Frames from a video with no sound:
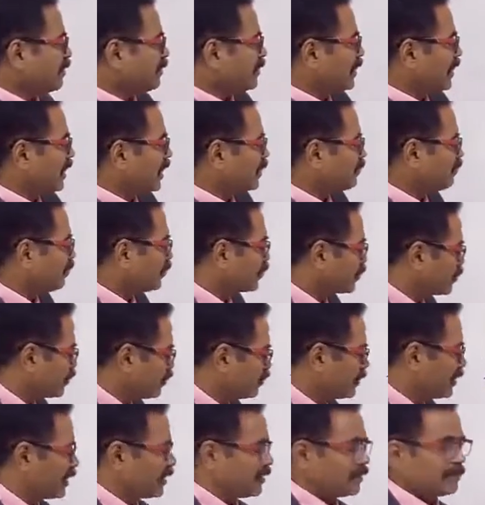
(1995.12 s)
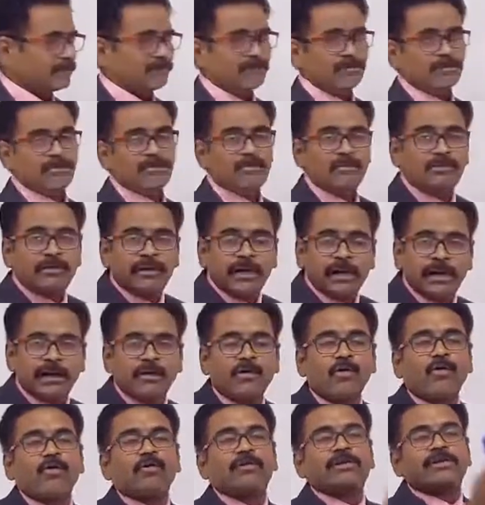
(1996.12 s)
L, put 2L. 2L
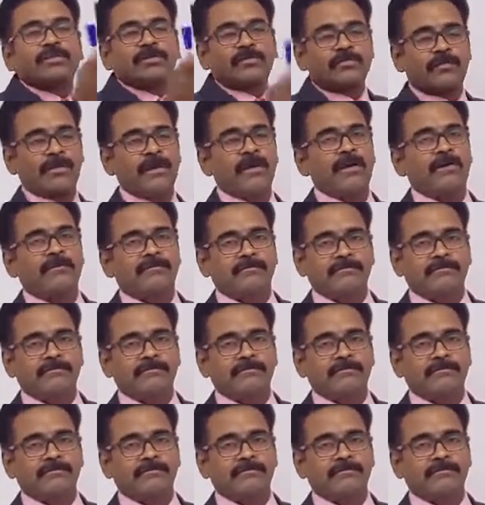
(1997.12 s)
whole square.